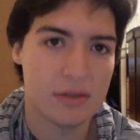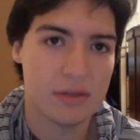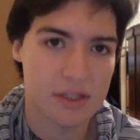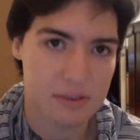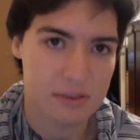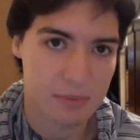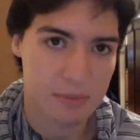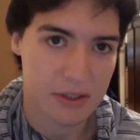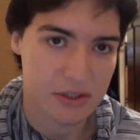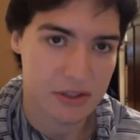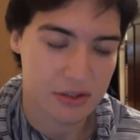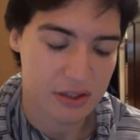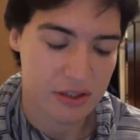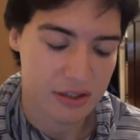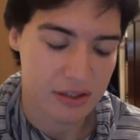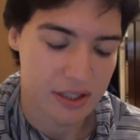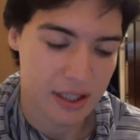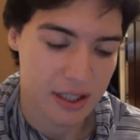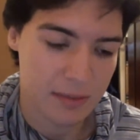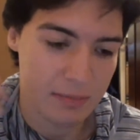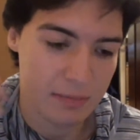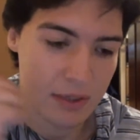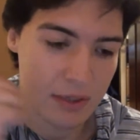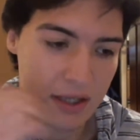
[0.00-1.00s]
especially the
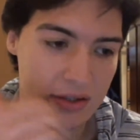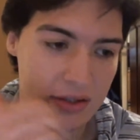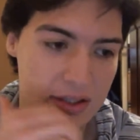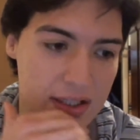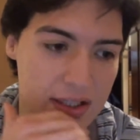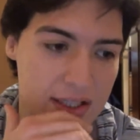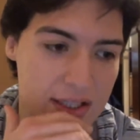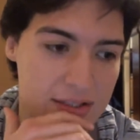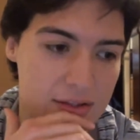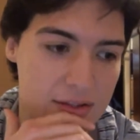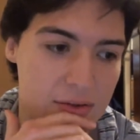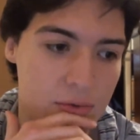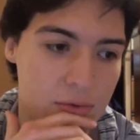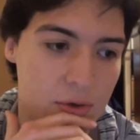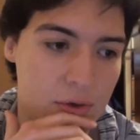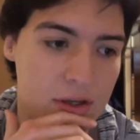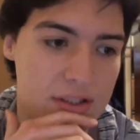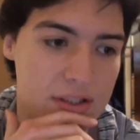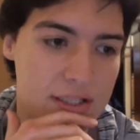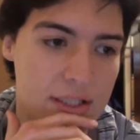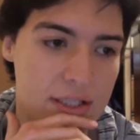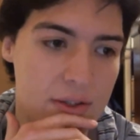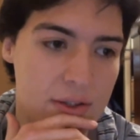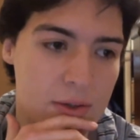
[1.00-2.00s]
Death Battle, they like to throw out
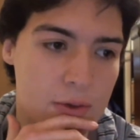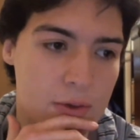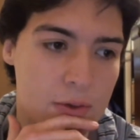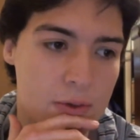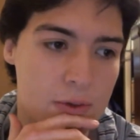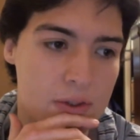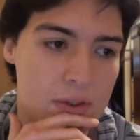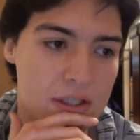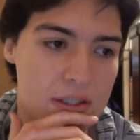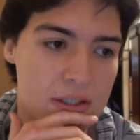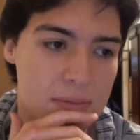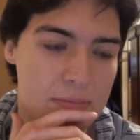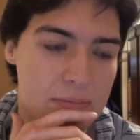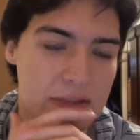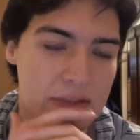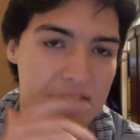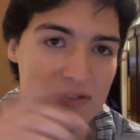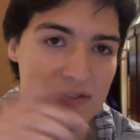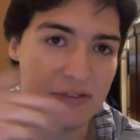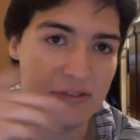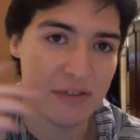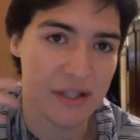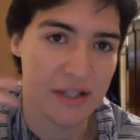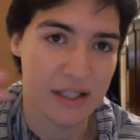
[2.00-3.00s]
that whole
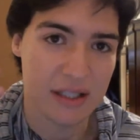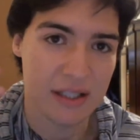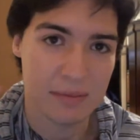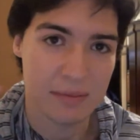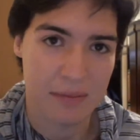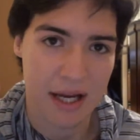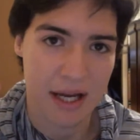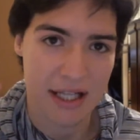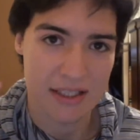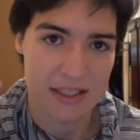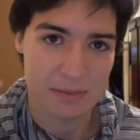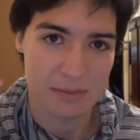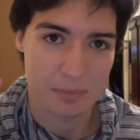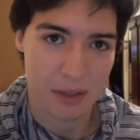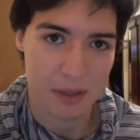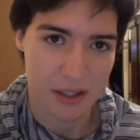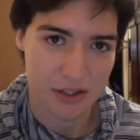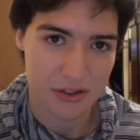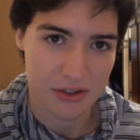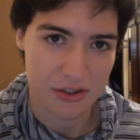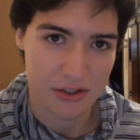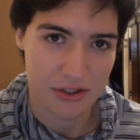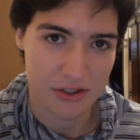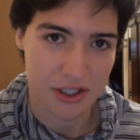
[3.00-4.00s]
Infinity Mass
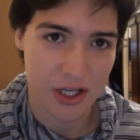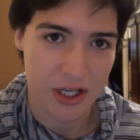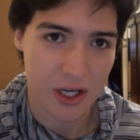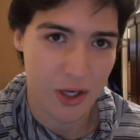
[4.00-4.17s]
punch,